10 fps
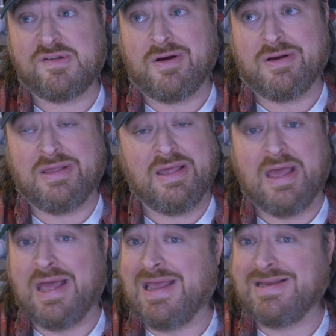start,
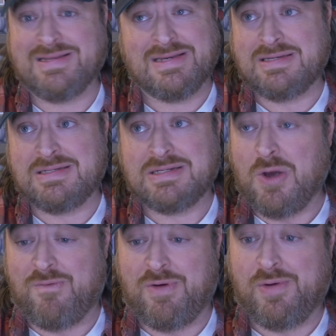yeah, it didn't
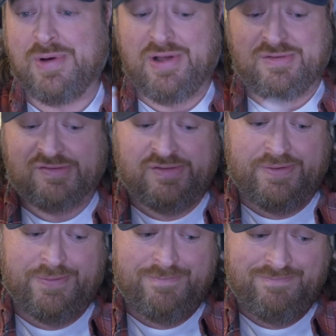go very well.
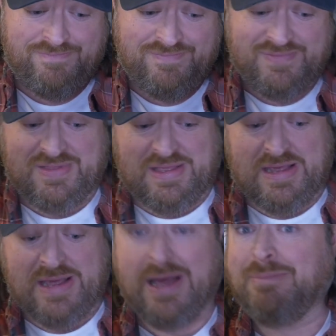So
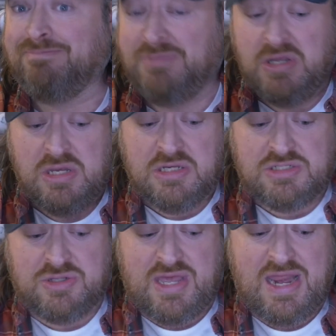yeah.
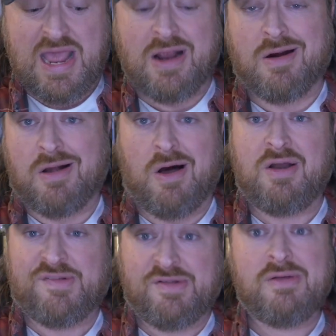So that hanger,
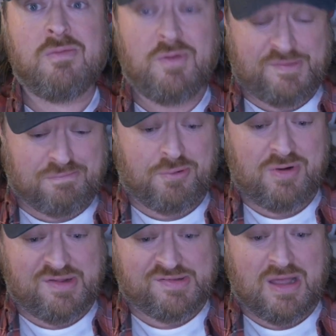honestly, was
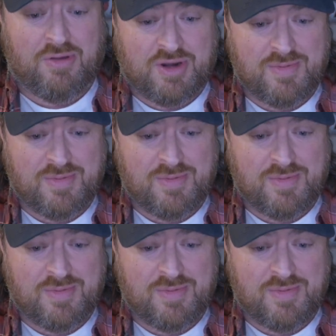pretty solid.